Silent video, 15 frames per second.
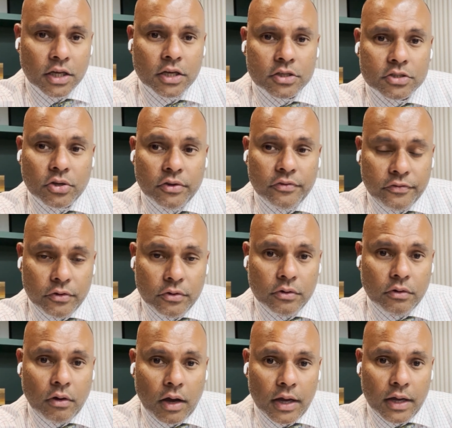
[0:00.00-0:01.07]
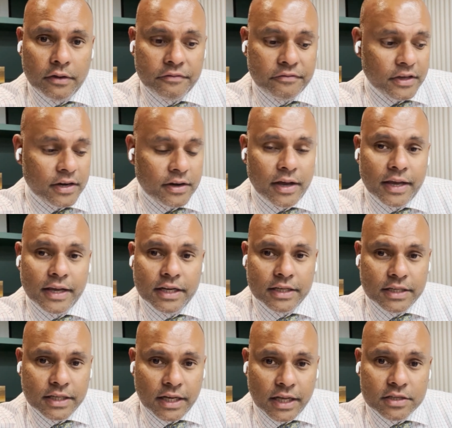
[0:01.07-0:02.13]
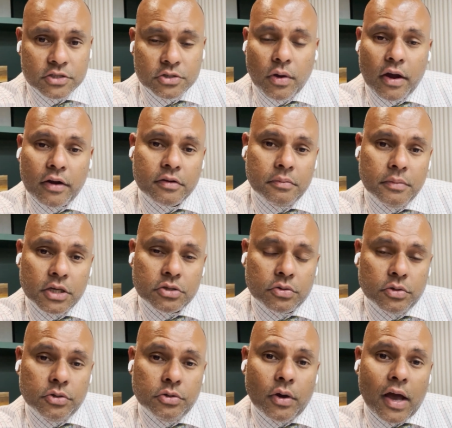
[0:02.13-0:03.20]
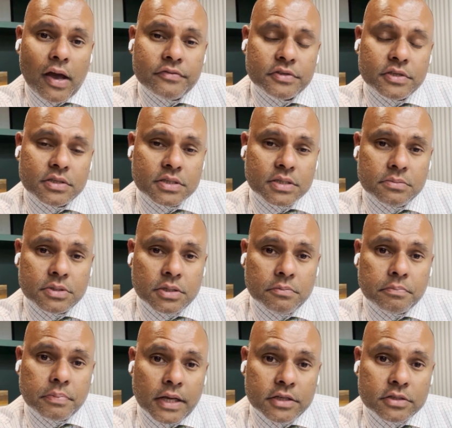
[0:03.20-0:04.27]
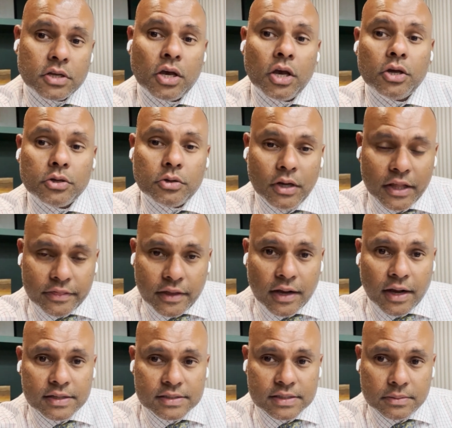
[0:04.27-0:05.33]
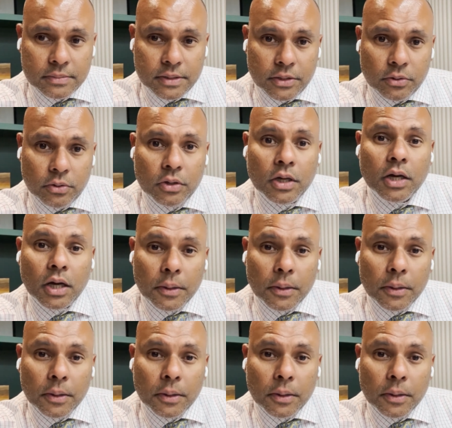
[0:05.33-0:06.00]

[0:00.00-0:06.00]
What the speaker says: So if there are any delays, you have to make sure you have systems in place to let the customer know,